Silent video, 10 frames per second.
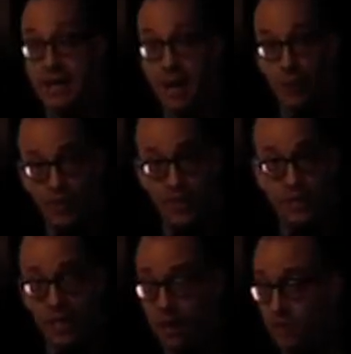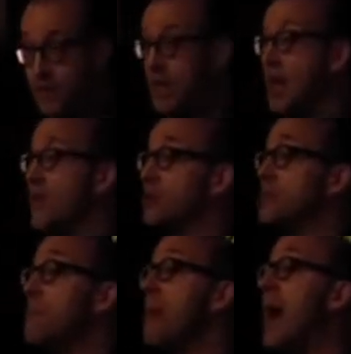And yet, within the government,
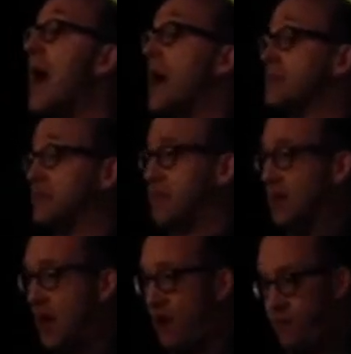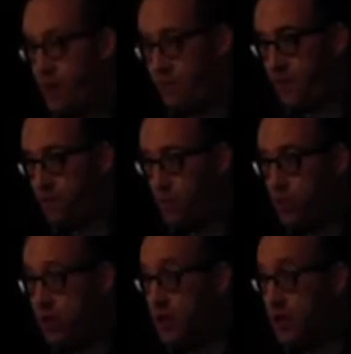there's a mass of, of, of